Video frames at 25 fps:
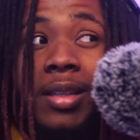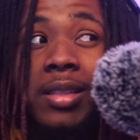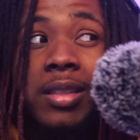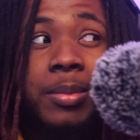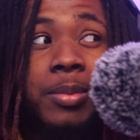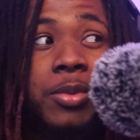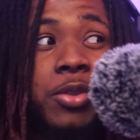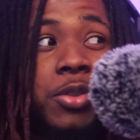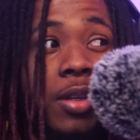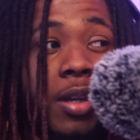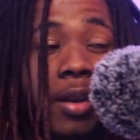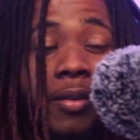
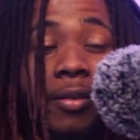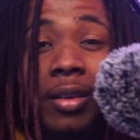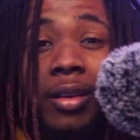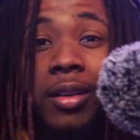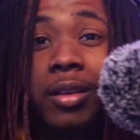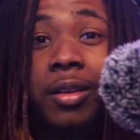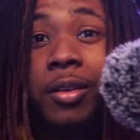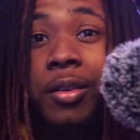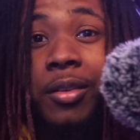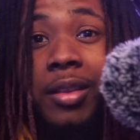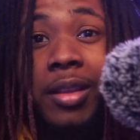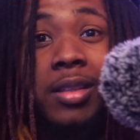I'm traveling a
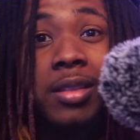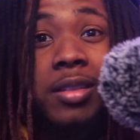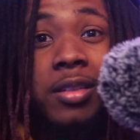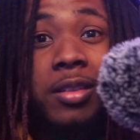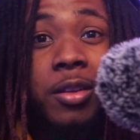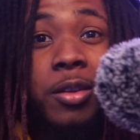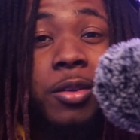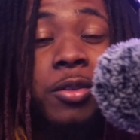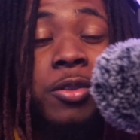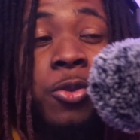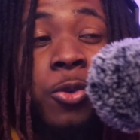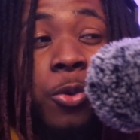lot. There's a
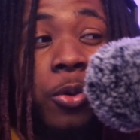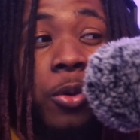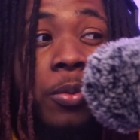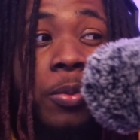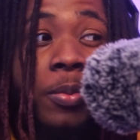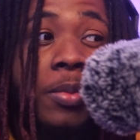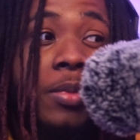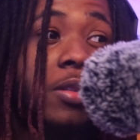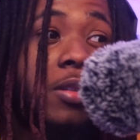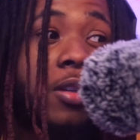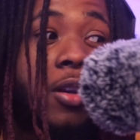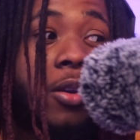lot of
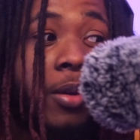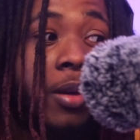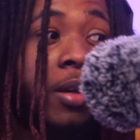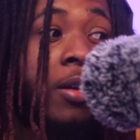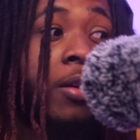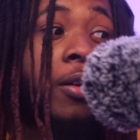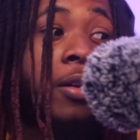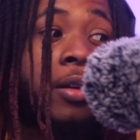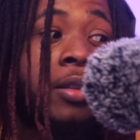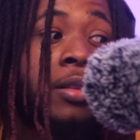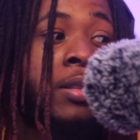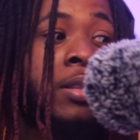tournaments going
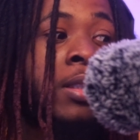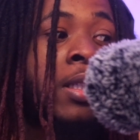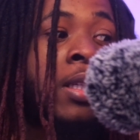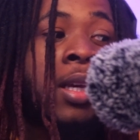on.